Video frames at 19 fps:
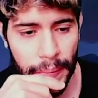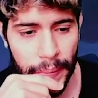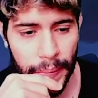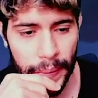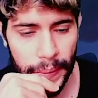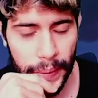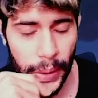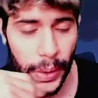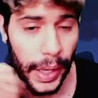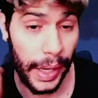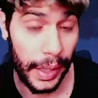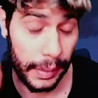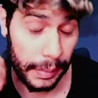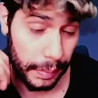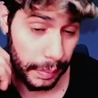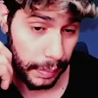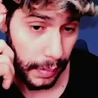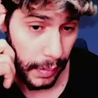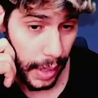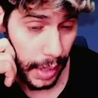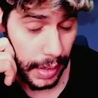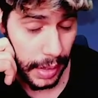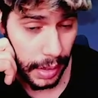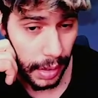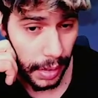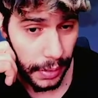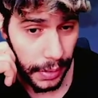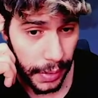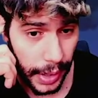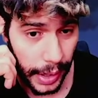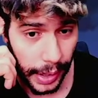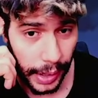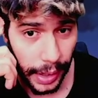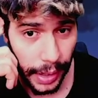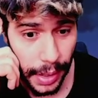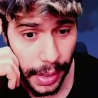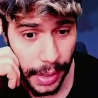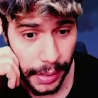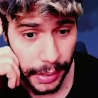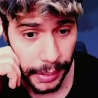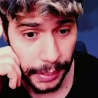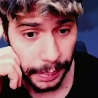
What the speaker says: Okay, that's enough for a KO.